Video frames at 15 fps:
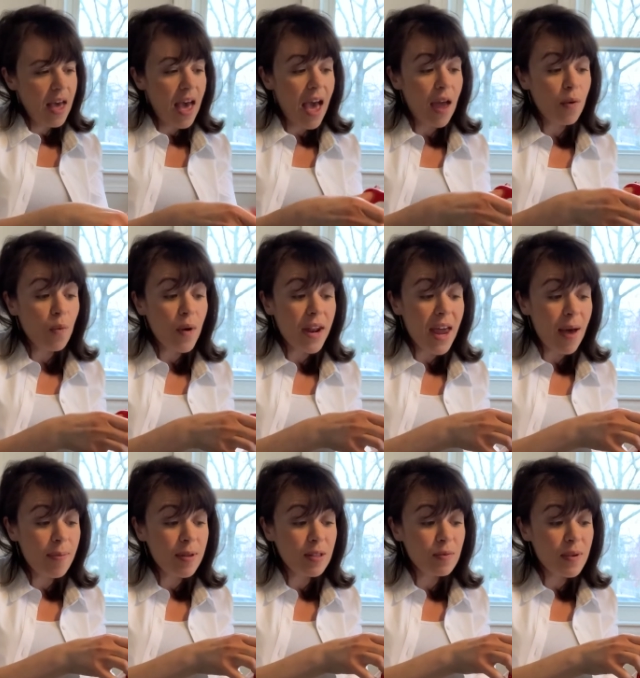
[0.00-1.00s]
And what
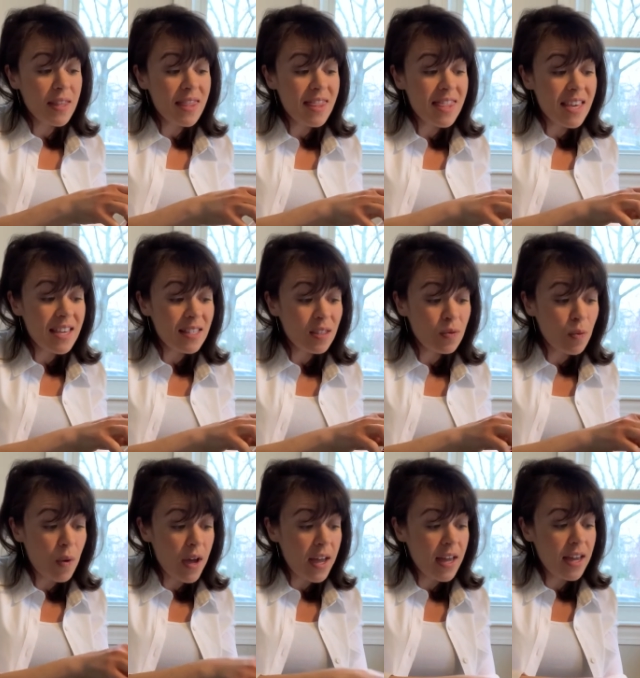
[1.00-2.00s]
happens with this
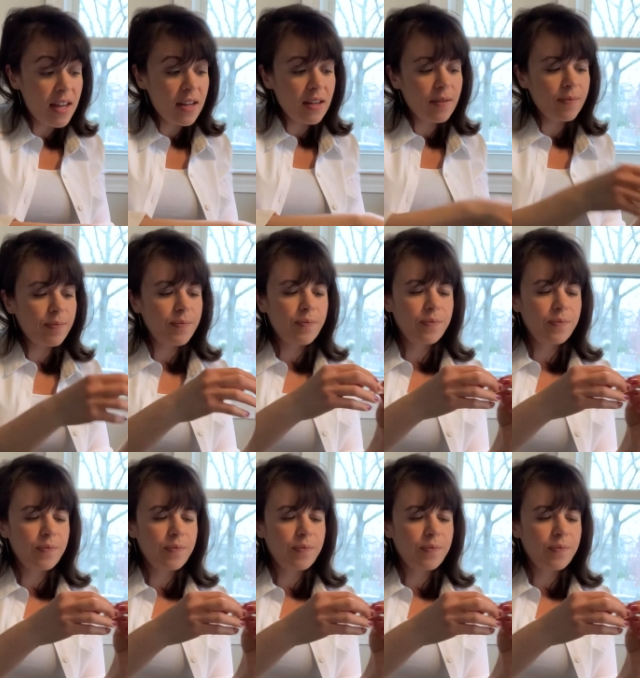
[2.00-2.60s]
one